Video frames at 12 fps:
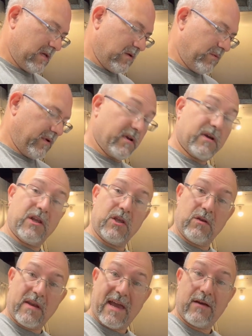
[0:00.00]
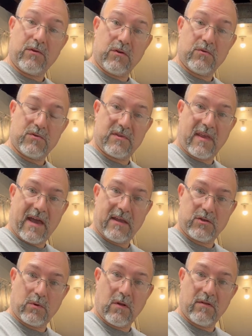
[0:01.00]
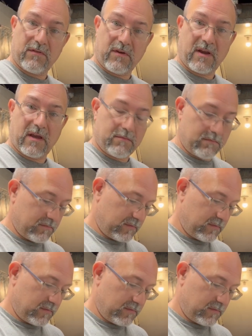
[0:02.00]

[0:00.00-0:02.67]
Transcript: we are going to now use that 12 gram